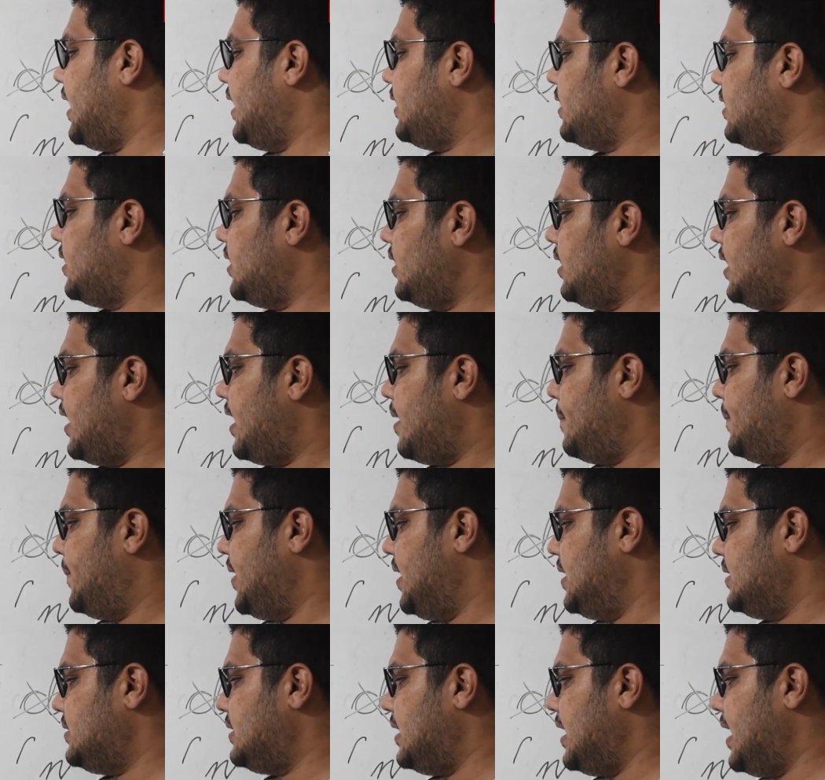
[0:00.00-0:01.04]
at a
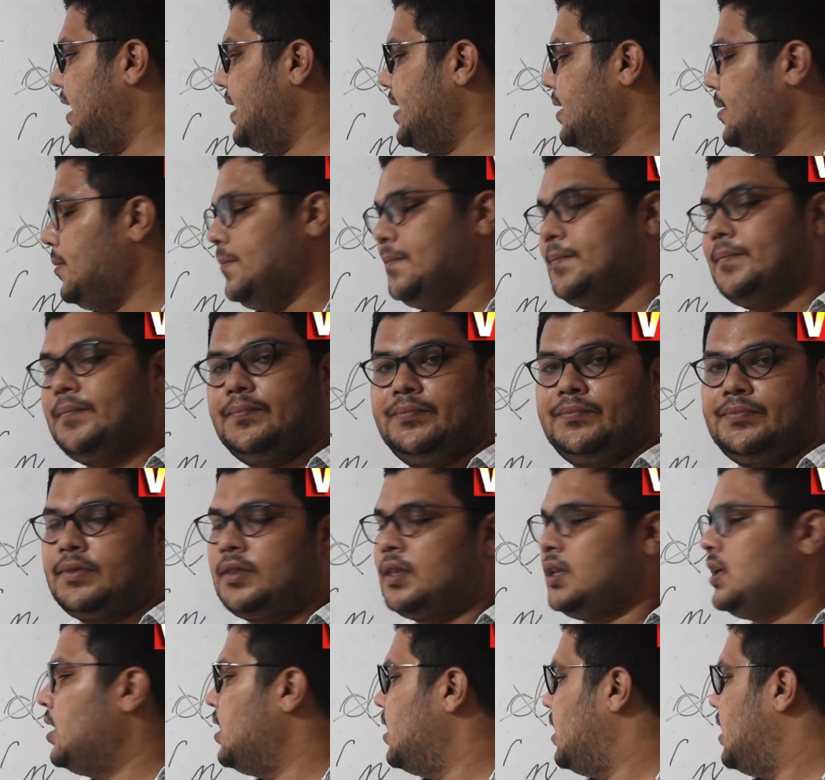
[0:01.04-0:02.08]
baseline,
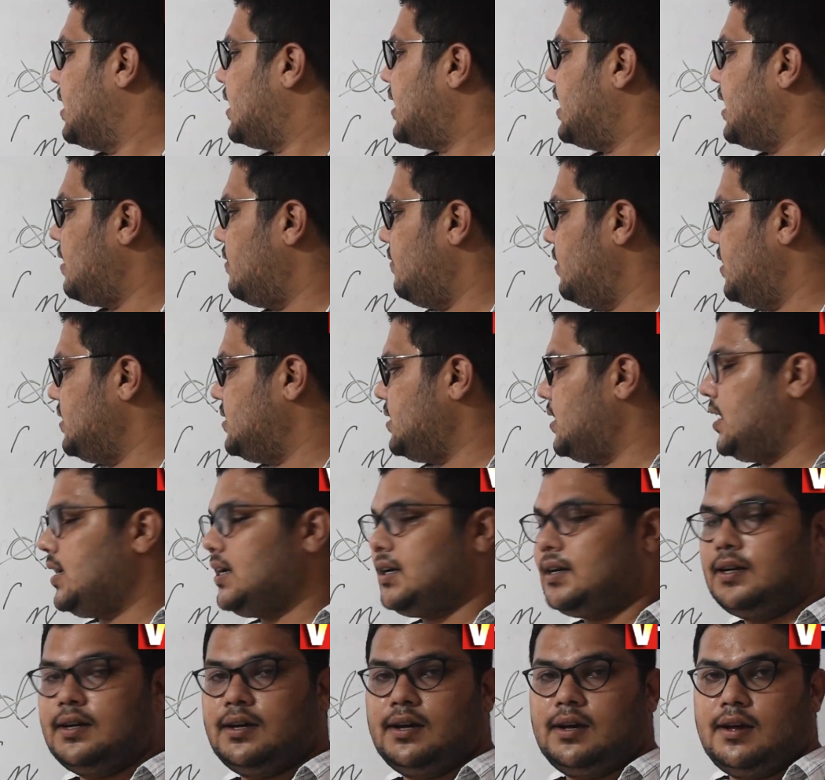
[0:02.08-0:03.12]
curvature
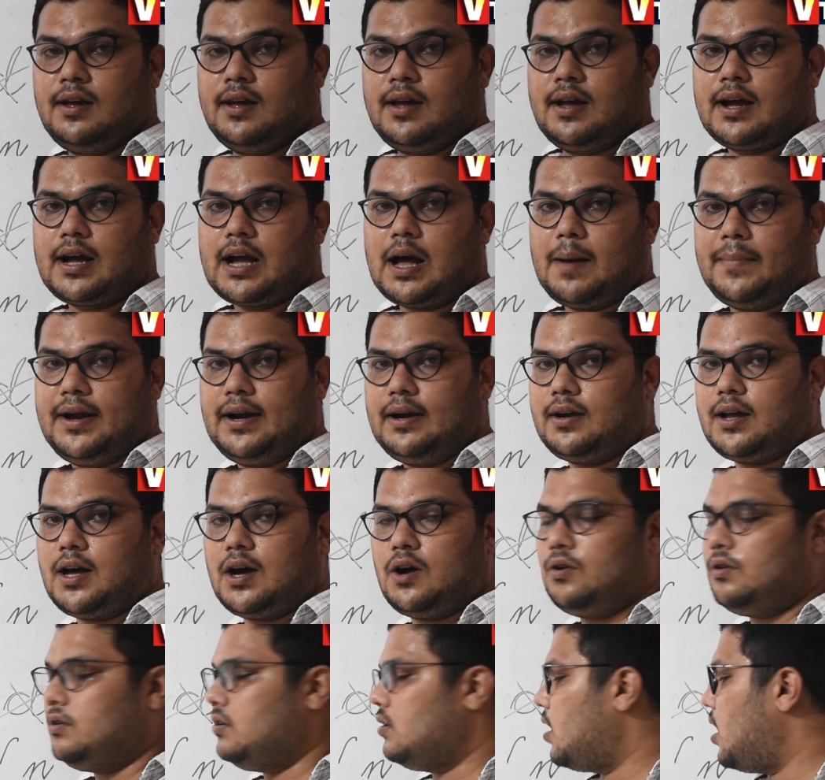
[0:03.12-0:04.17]
coming
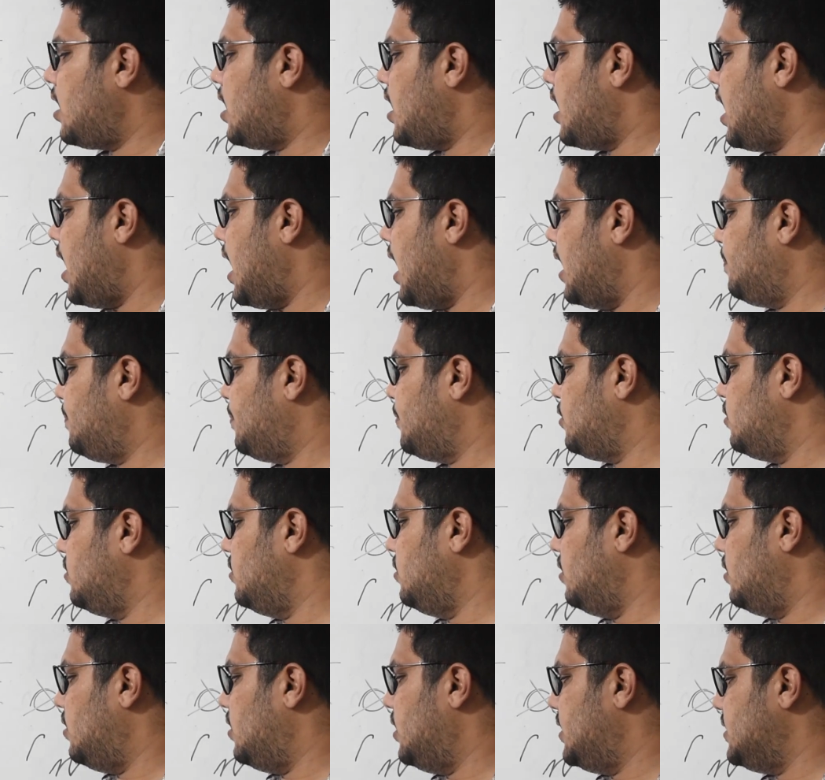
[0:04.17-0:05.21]
down
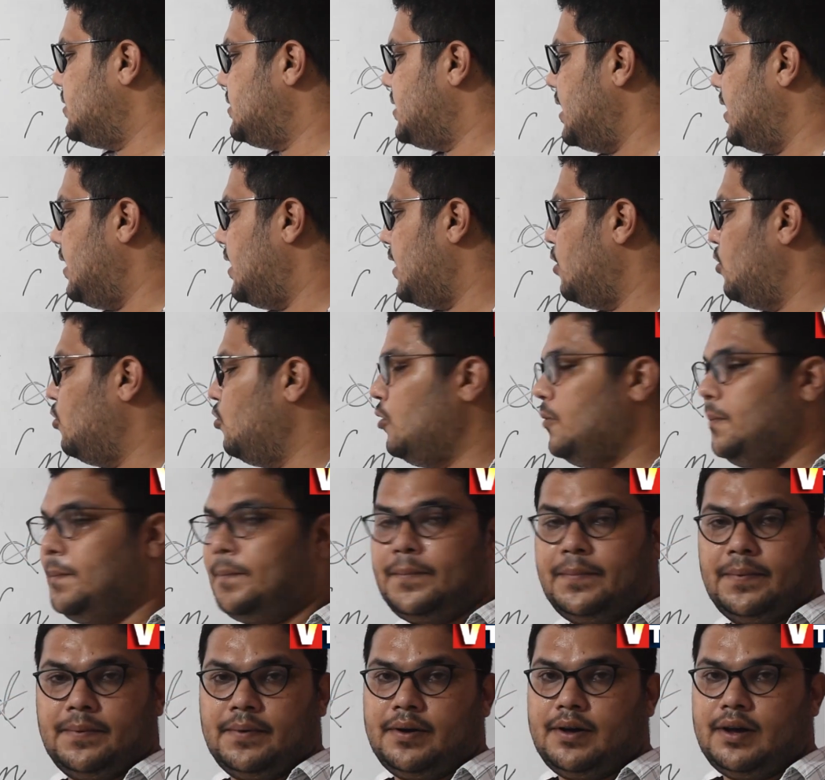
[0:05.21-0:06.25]
onto
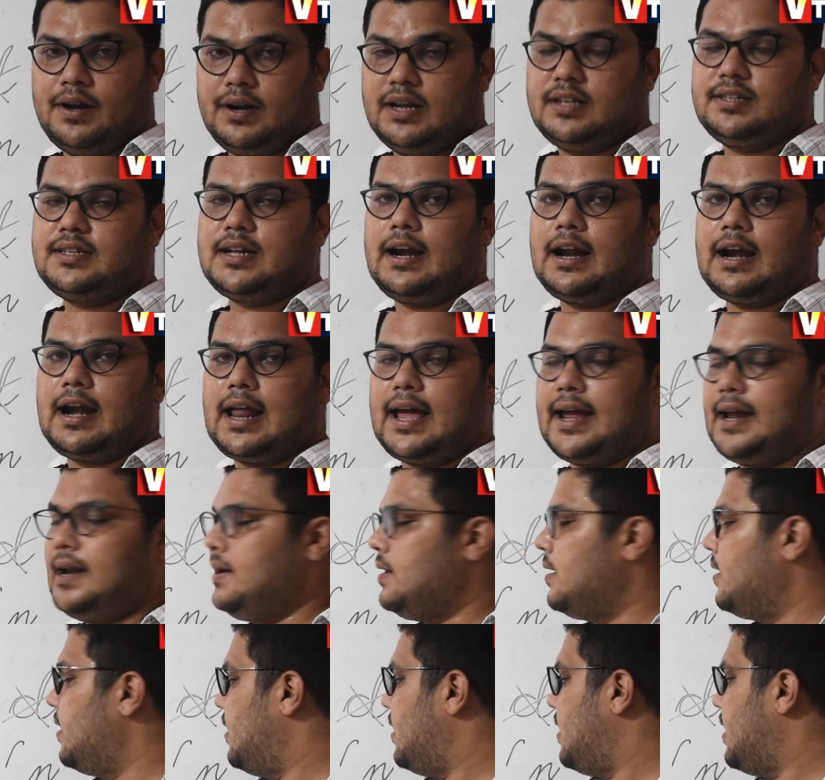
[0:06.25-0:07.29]
descender line
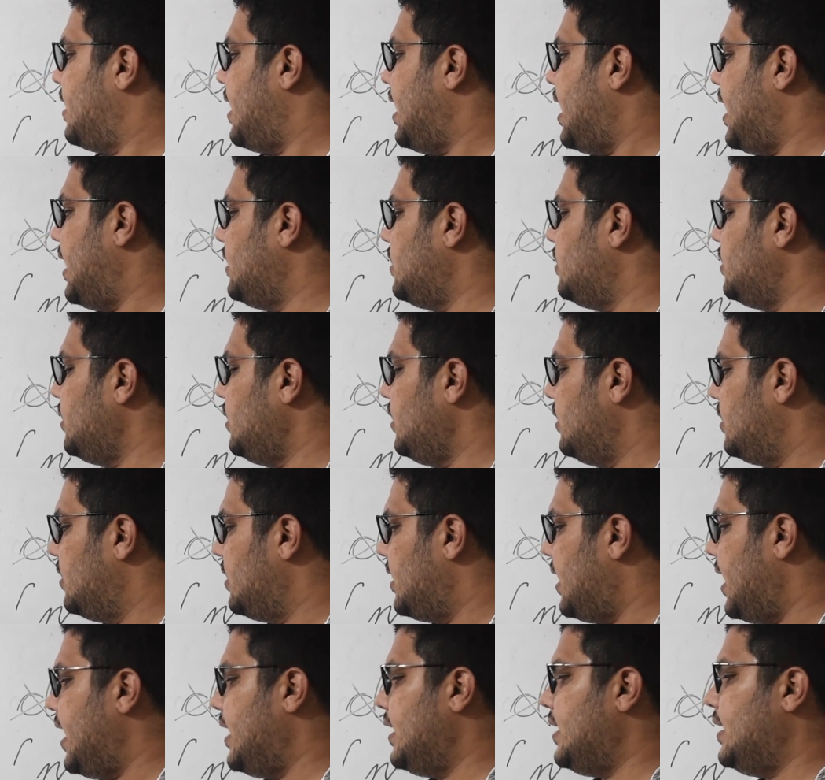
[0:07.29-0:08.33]
and
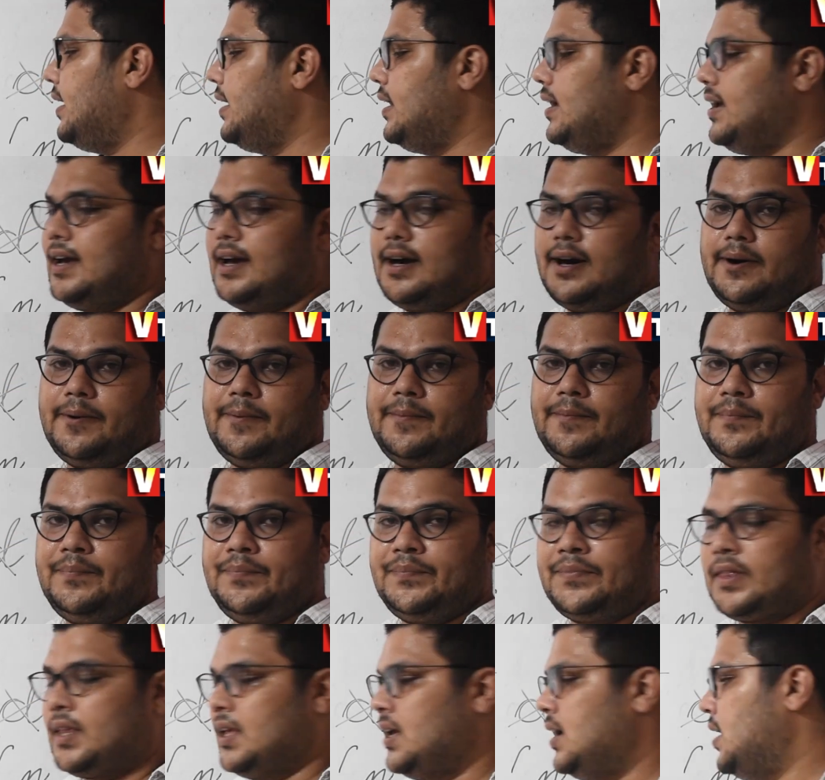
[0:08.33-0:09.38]
ending here.
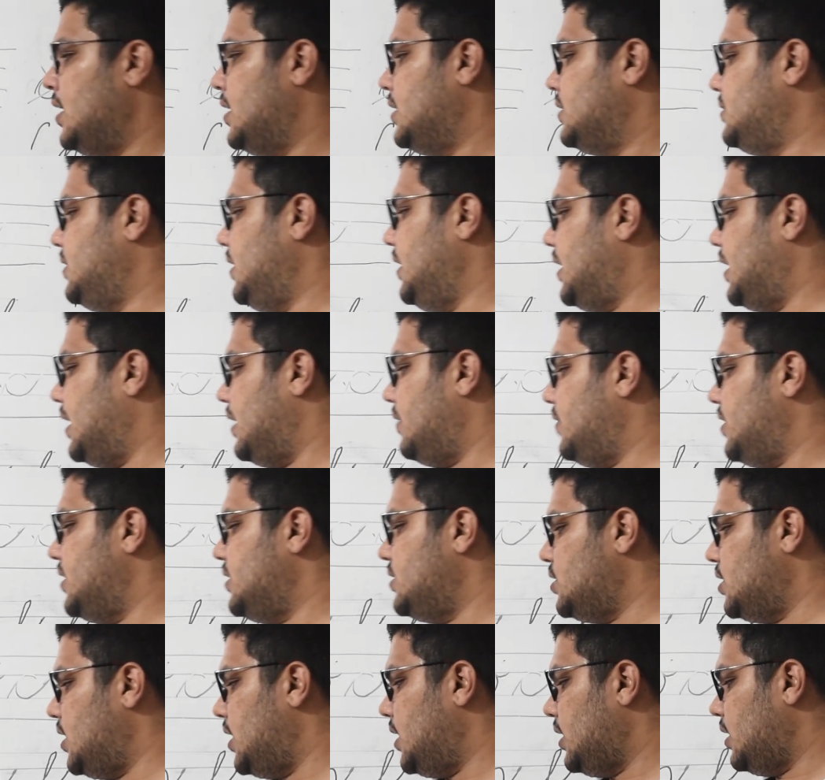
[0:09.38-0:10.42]
C
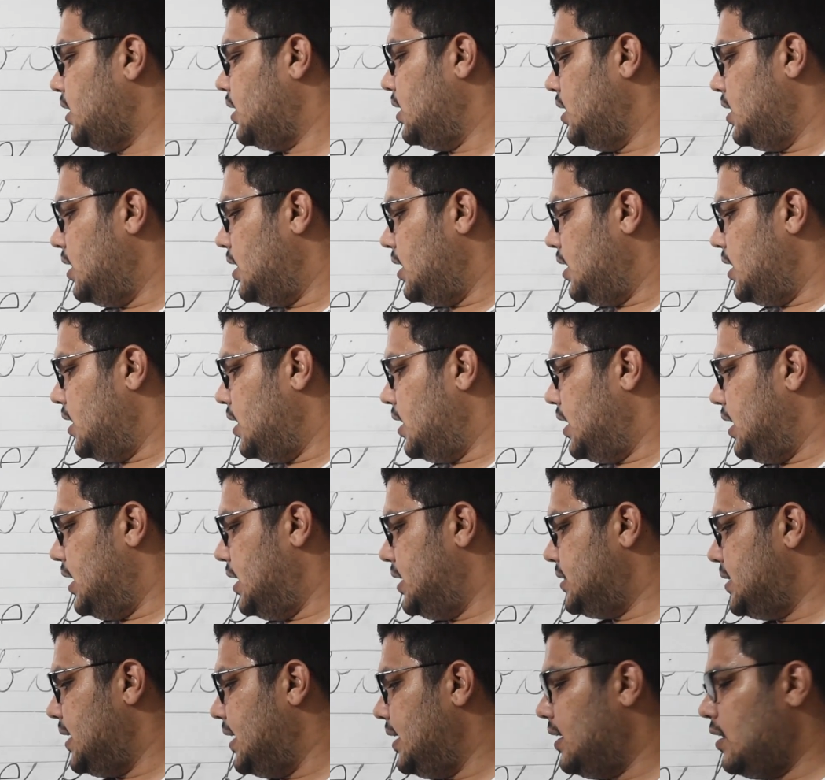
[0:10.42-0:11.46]
curvature,
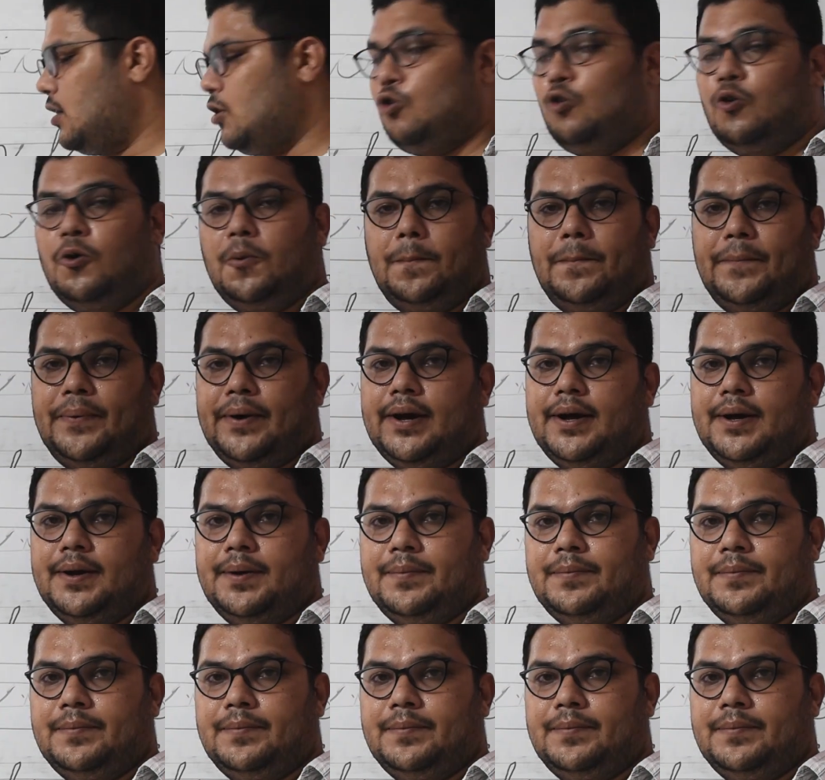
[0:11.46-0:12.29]
descender loop